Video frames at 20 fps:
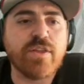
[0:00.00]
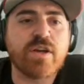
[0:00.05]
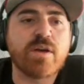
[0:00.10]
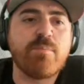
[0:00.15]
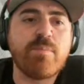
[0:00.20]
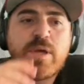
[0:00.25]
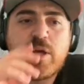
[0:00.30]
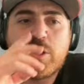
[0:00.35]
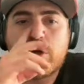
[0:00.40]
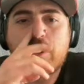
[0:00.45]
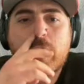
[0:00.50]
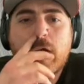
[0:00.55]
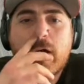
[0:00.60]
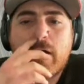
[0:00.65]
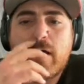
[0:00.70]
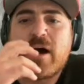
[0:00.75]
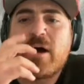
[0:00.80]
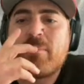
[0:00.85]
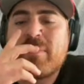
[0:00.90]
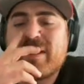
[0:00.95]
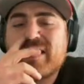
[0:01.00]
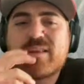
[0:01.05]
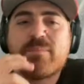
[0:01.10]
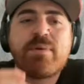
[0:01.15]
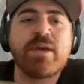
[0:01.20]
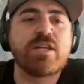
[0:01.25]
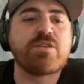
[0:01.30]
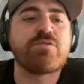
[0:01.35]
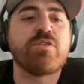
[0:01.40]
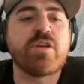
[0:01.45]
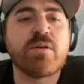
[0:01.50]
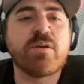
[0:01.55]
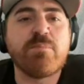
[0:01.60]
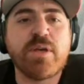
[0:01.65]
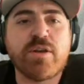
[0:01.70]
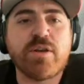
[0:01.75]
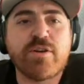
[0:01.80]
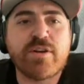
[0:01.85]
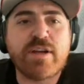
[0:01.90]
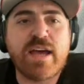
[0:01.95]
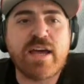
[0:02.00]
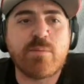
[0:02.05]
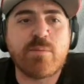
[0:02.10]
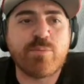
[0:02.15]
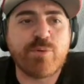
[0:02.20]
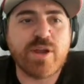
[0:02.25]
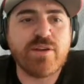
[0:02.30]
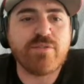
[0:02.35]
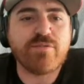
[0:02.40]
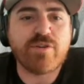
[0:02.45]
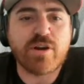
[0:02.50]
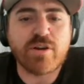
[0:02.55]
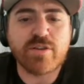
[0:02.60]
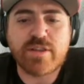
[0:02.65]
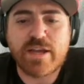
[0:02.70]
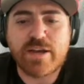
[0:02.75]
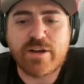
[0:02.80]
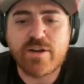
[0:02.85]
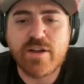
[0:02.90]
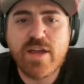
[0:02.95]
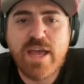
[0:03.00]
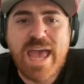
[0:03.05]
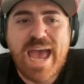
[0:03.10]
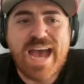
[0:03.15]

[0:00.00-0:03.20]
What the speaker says: computer, I'll make the picks for the computer. I had a brain fart there.